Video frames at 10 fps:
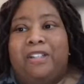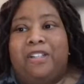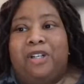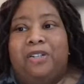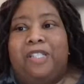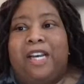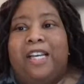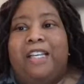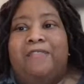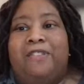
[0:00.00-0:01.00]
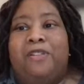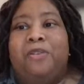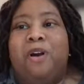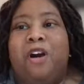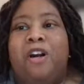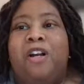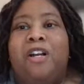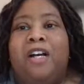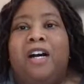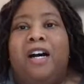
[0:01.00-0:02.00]
this show today. If you are
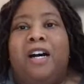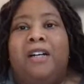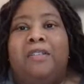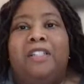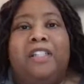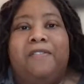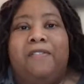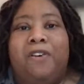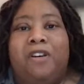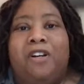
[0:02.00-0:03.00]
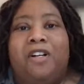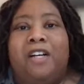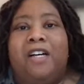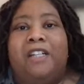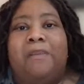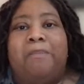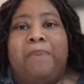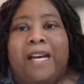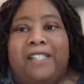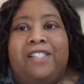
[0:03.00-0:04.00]
uh, looking for uh, the
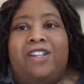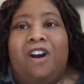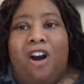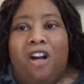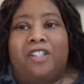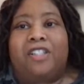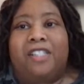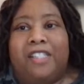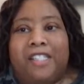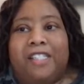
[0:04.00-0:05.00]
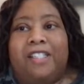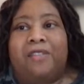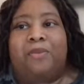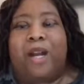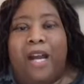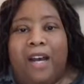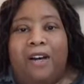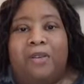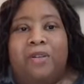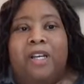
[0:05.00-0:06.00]
best car seats
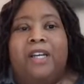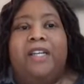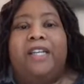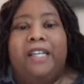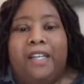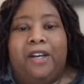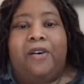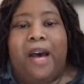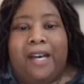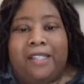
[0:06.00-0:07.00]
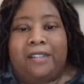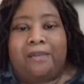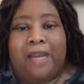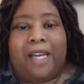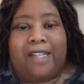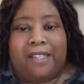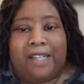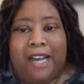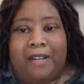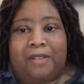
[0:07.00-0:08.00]
around, Chicco has them hands
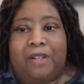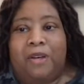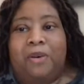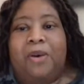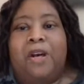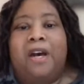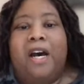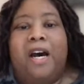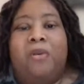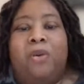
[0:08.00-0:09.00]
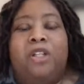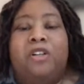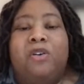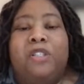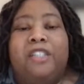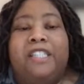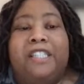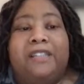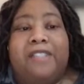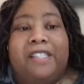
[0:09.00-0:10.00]
down. So uh, we're going to
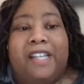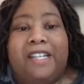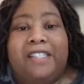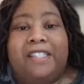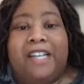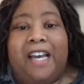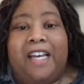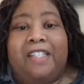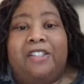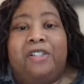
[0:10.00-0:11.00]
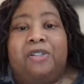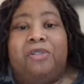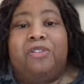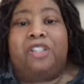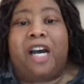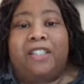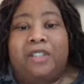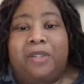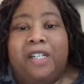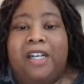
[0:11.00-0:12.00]
give the stage today to
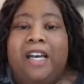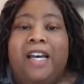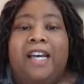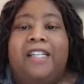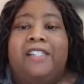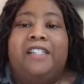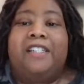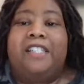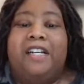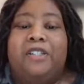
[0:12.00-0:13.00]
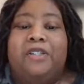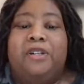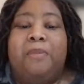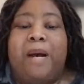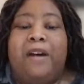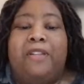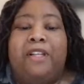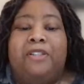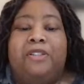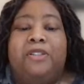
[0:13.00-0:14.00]
Joshua, and he's going to tell you about
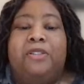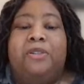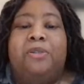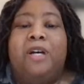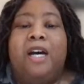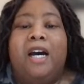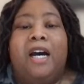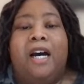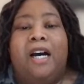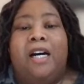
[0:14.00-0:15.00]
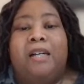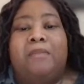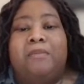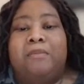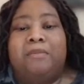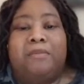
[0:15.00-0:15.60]
their new, um,